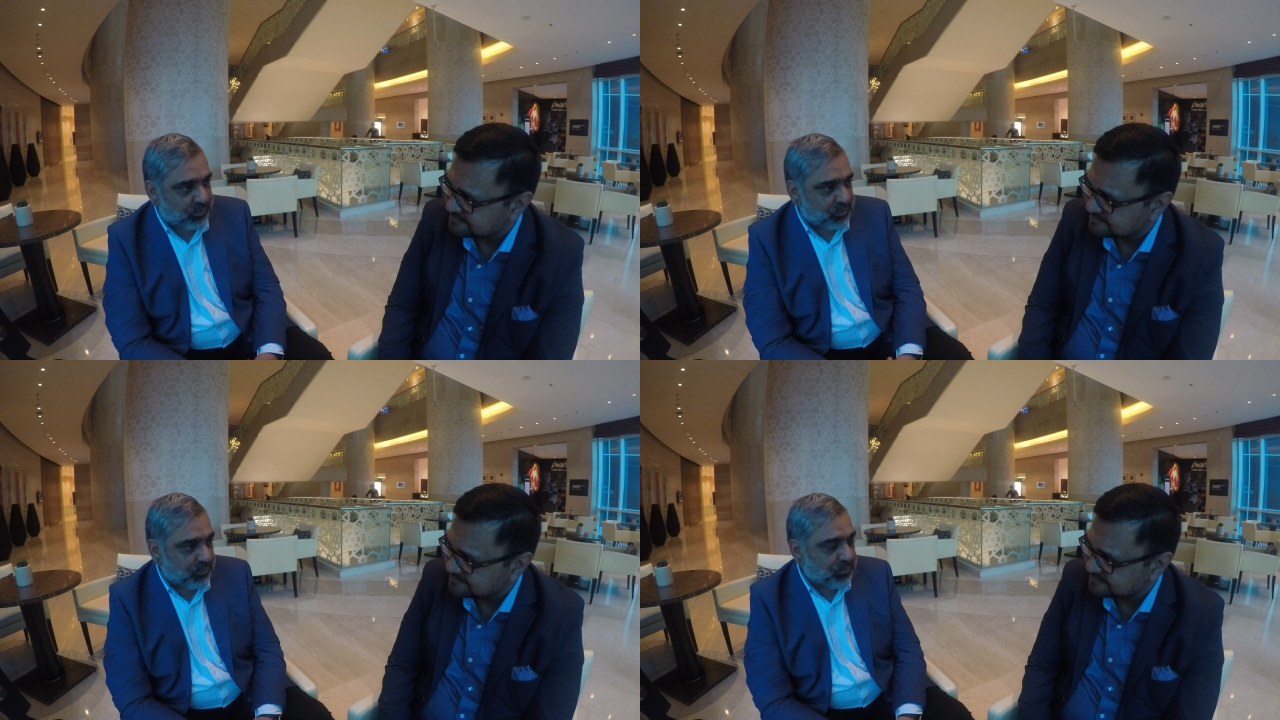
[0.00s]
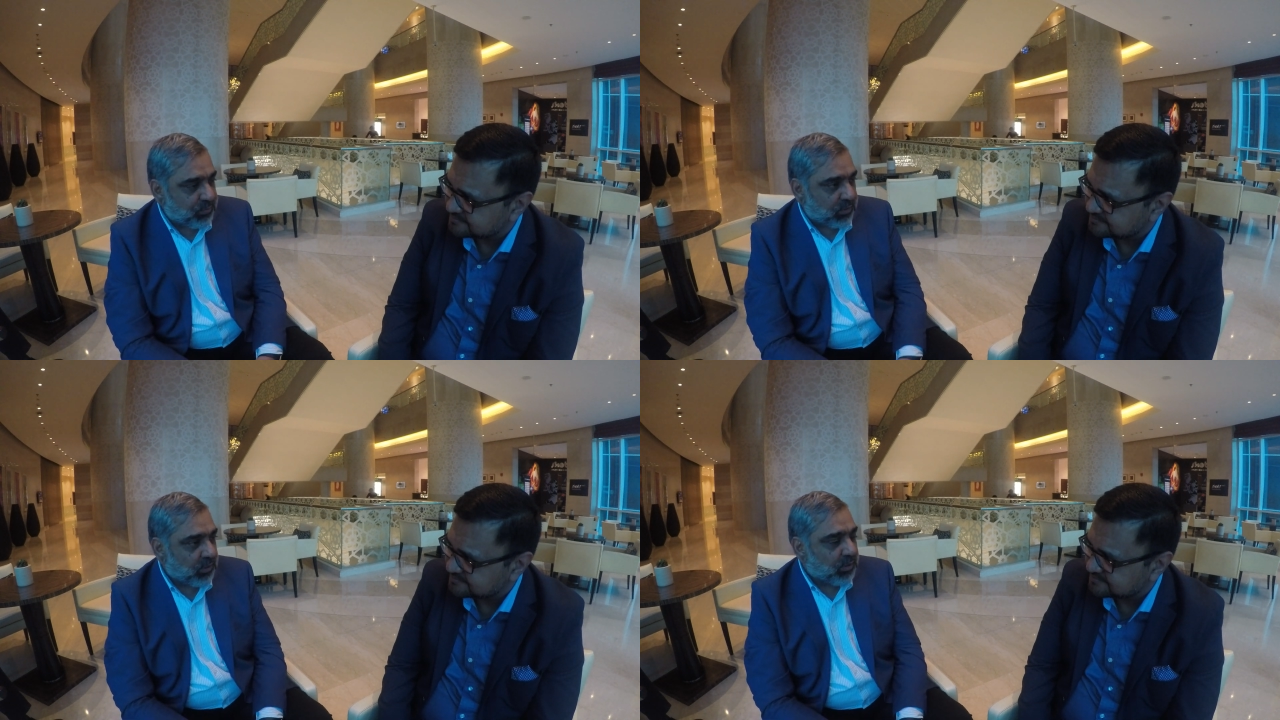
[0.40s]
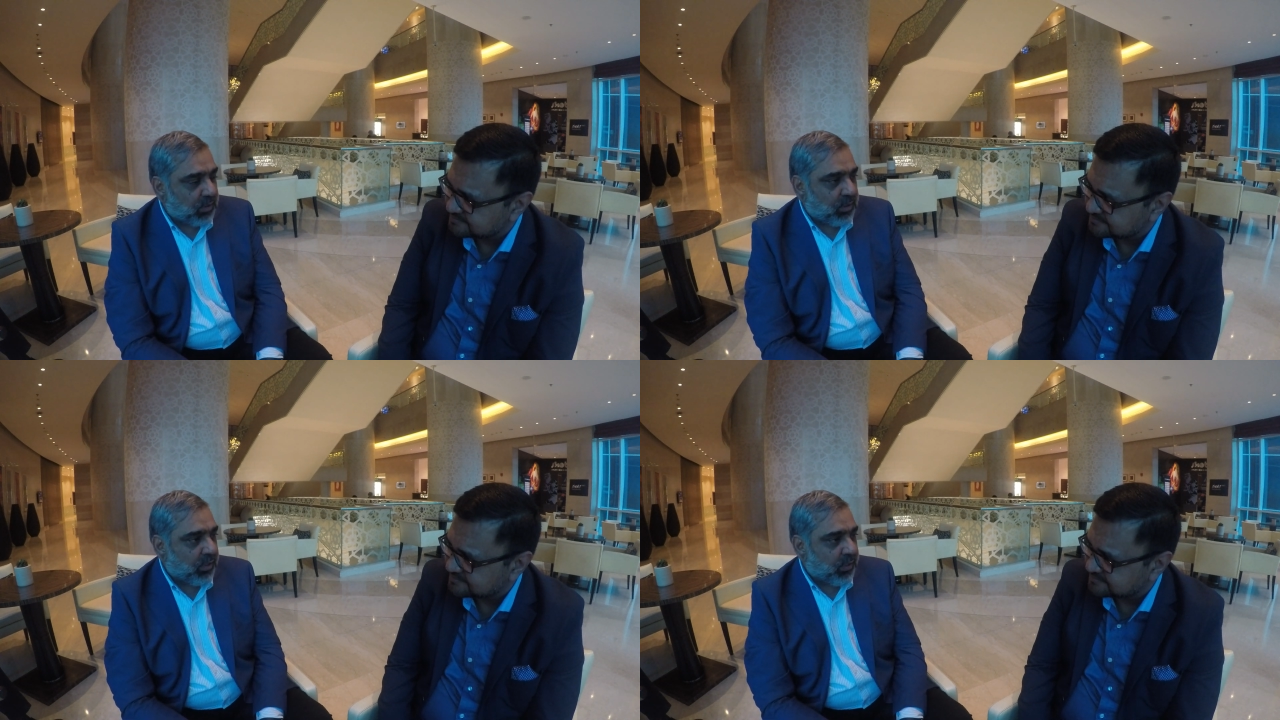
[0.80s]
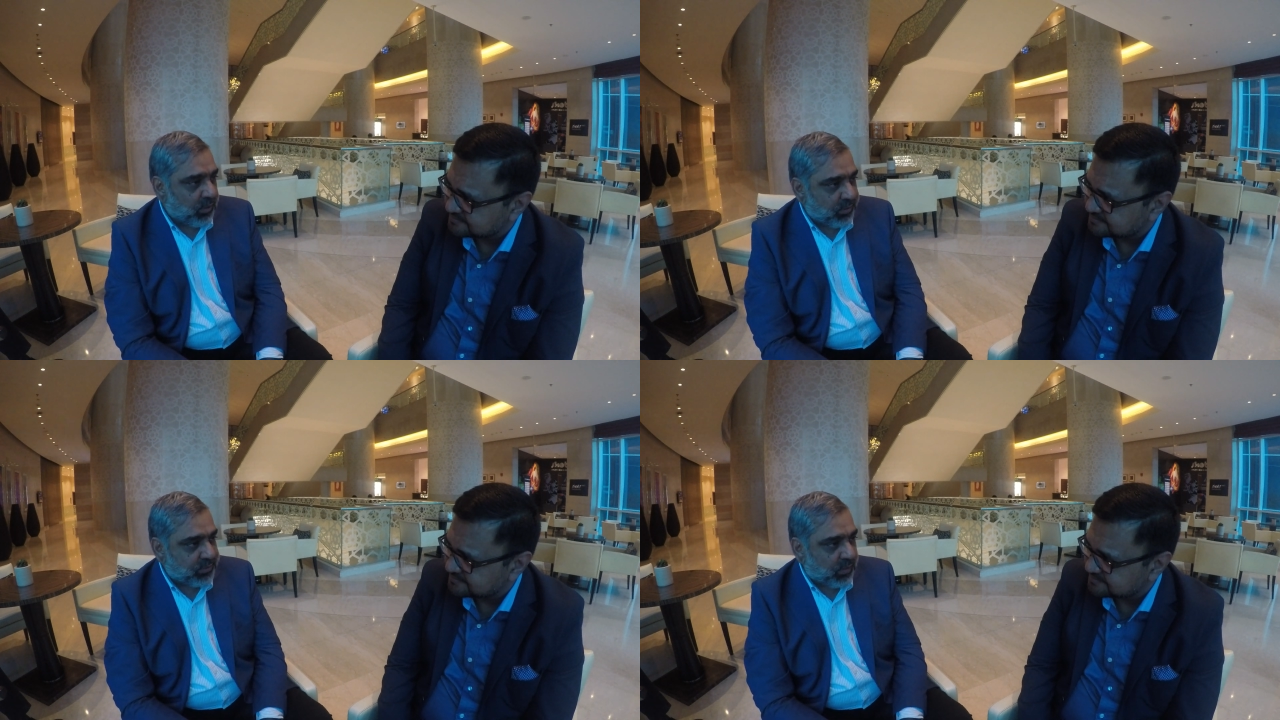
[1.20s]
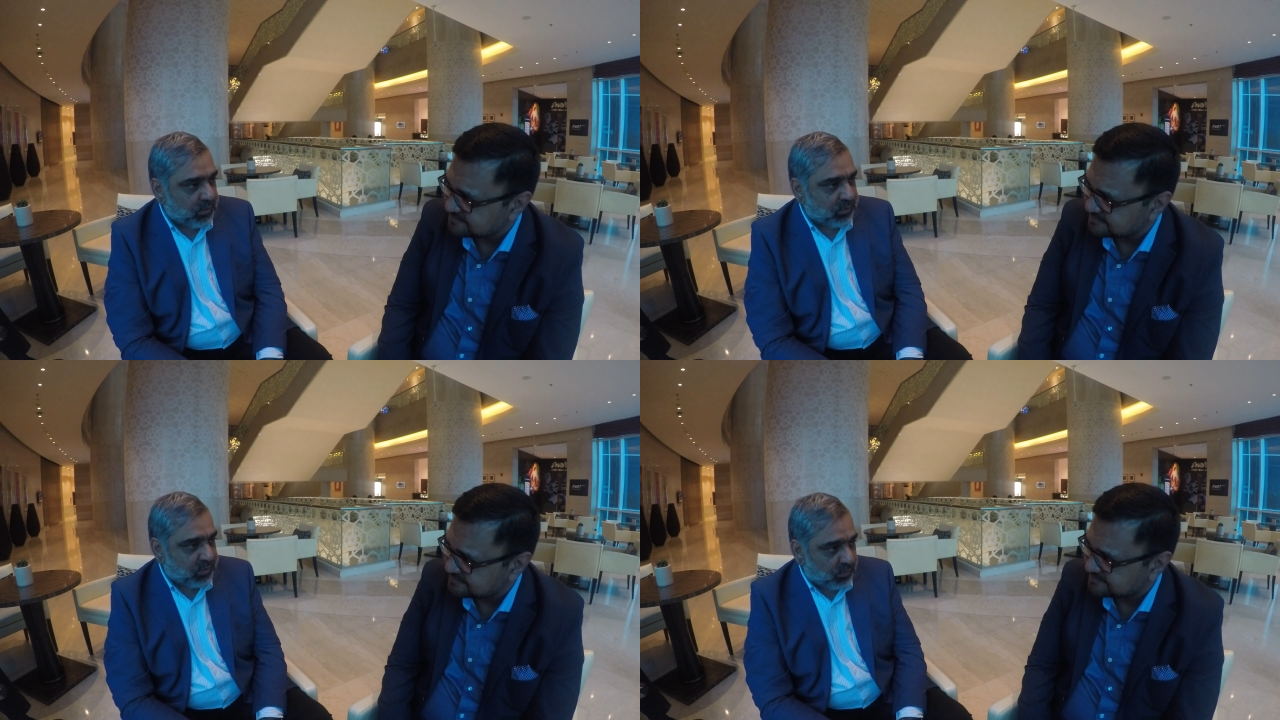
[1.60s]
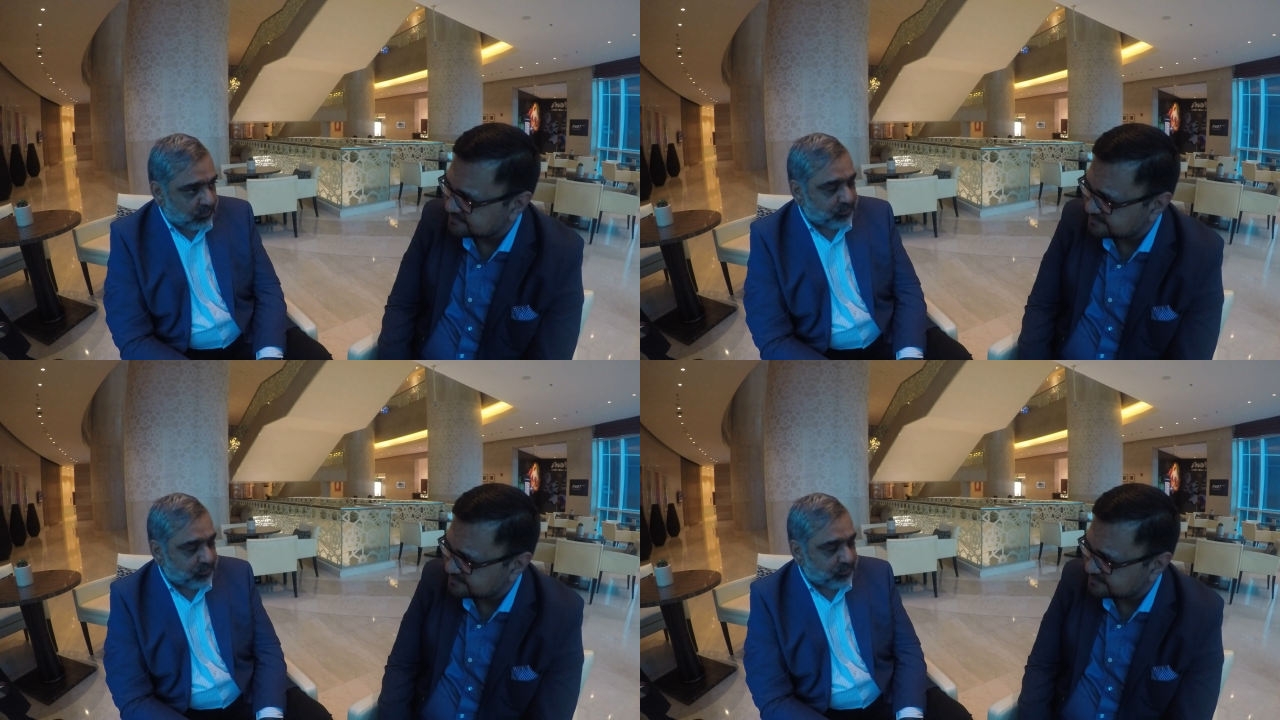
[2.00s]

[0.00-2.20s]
to areas like Qatar.